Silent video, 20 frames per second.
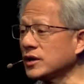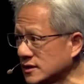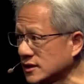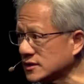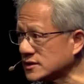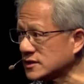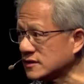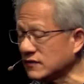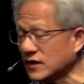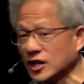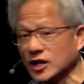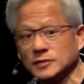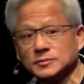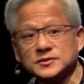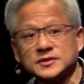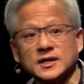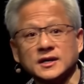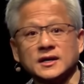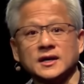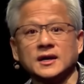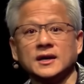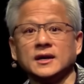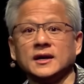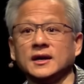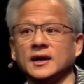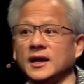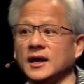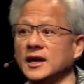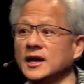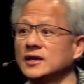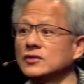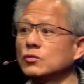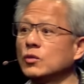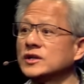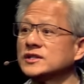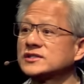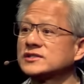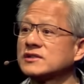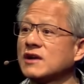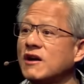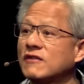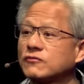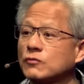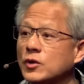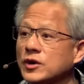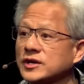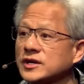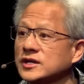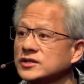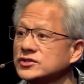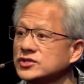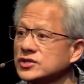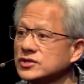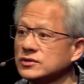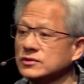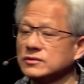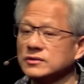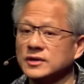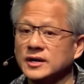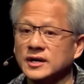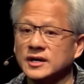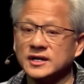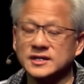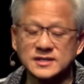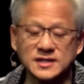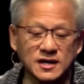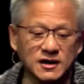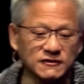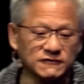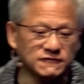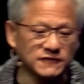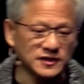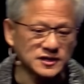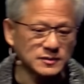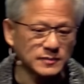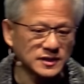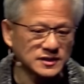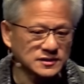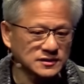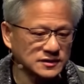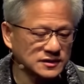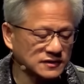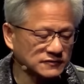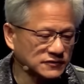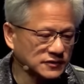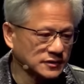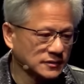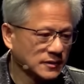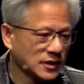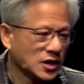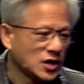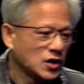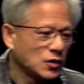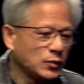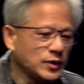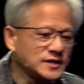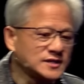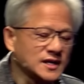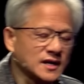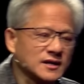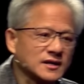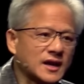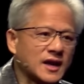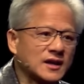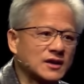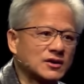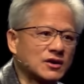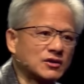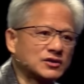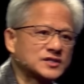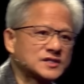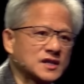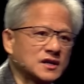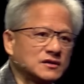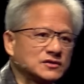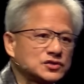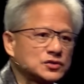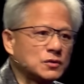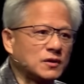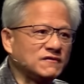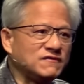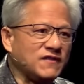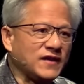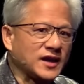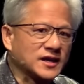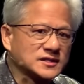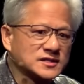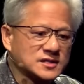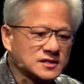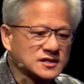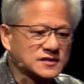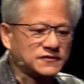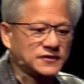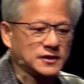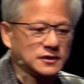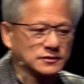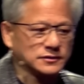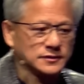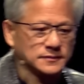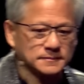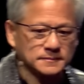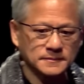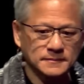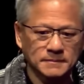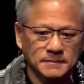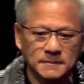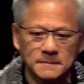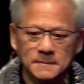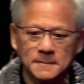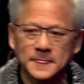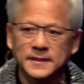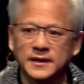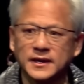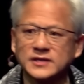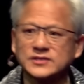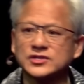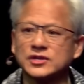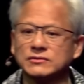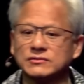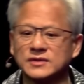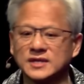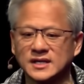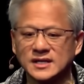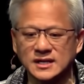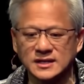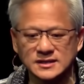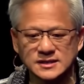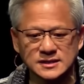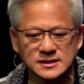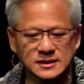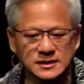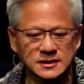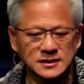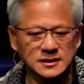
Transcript: is developed, and what software can do is now fundamentally different. We dedicated ourselves to advance this field. And so this